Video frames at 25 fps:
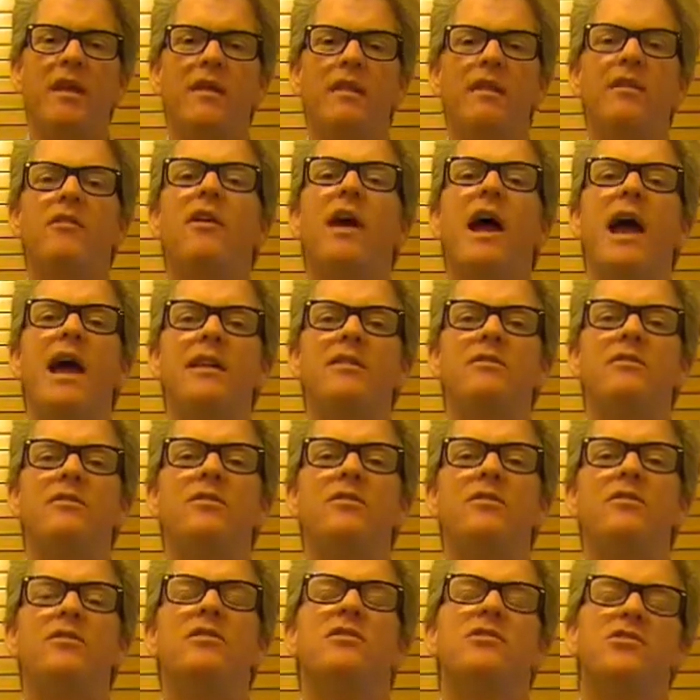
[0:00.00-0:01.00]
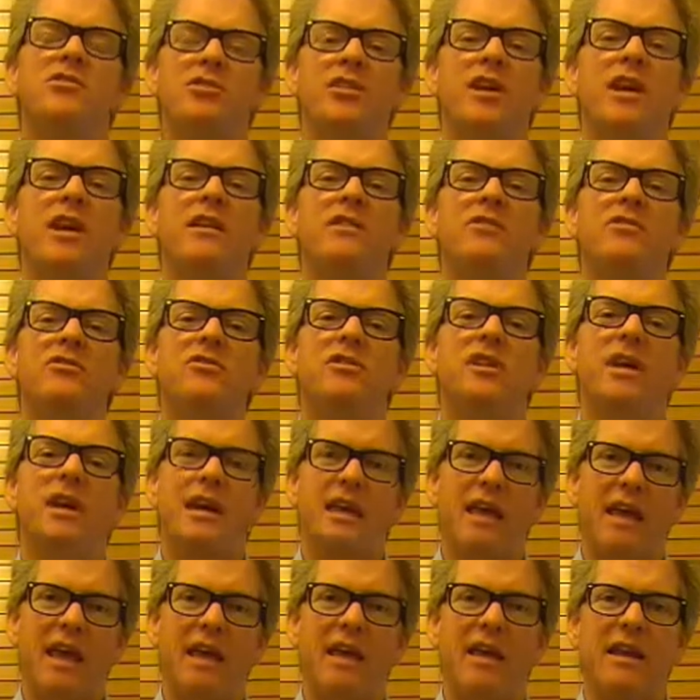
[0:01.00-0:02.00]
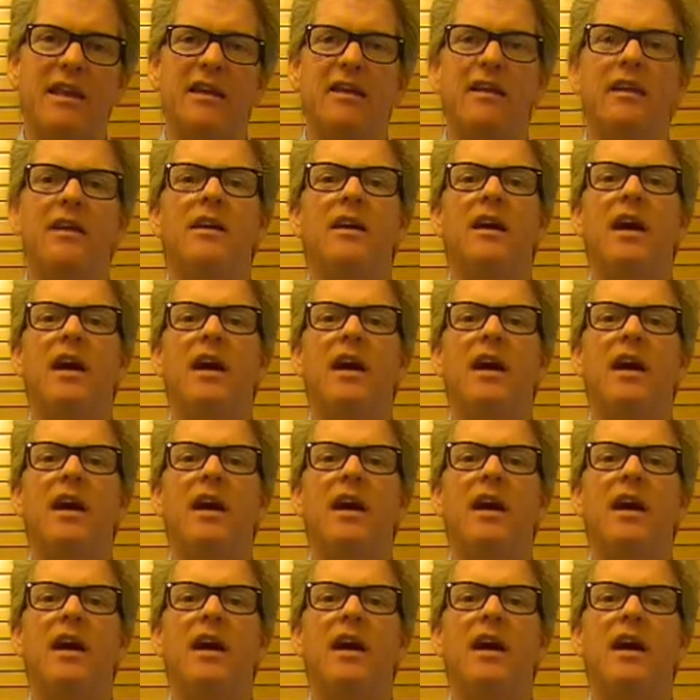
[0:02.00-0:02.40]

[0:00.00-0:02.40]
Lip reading: their attitude changed again